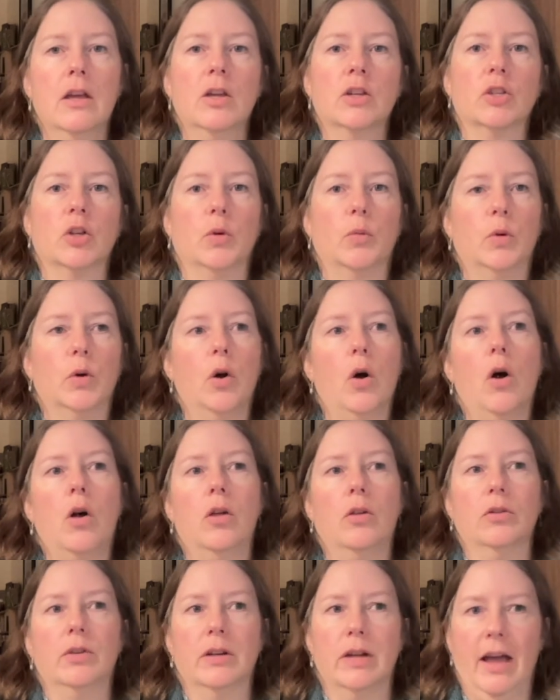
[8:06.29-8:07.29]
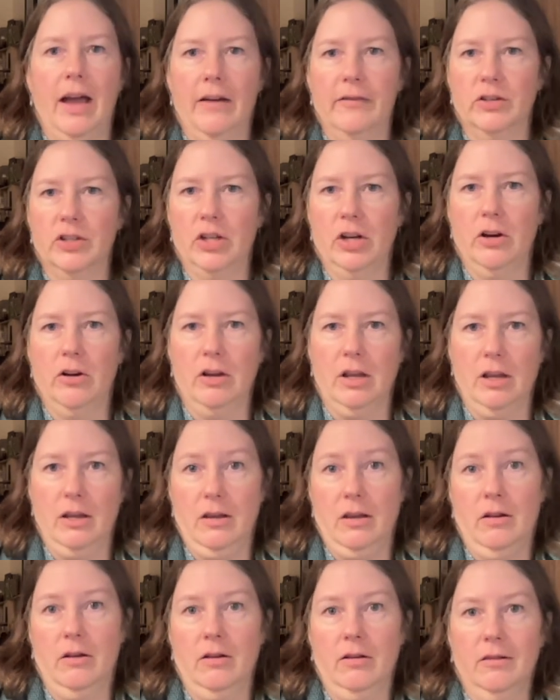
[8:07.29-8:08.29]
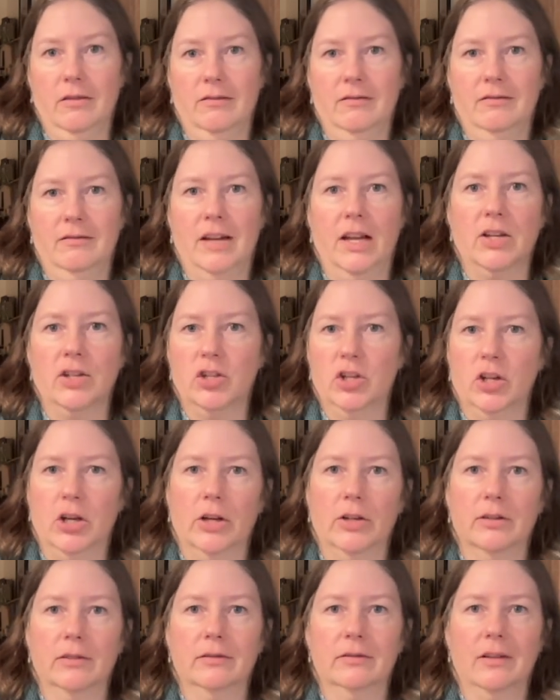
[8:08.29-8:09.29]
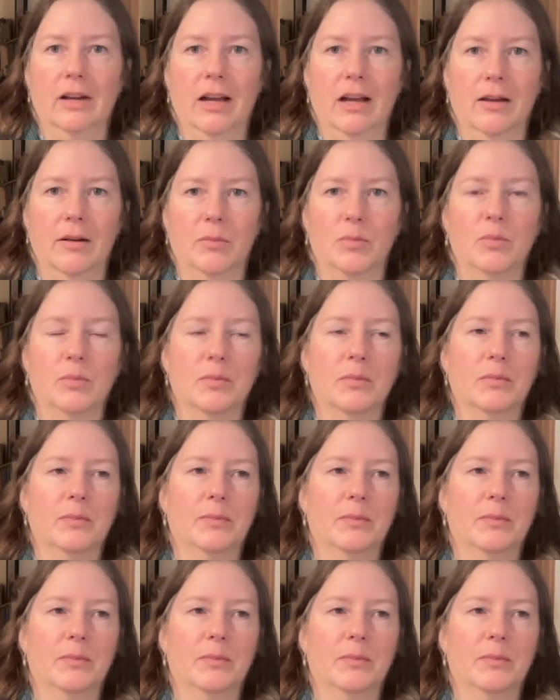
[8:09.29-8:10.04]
So we're all going to have a chariot year next year. Um,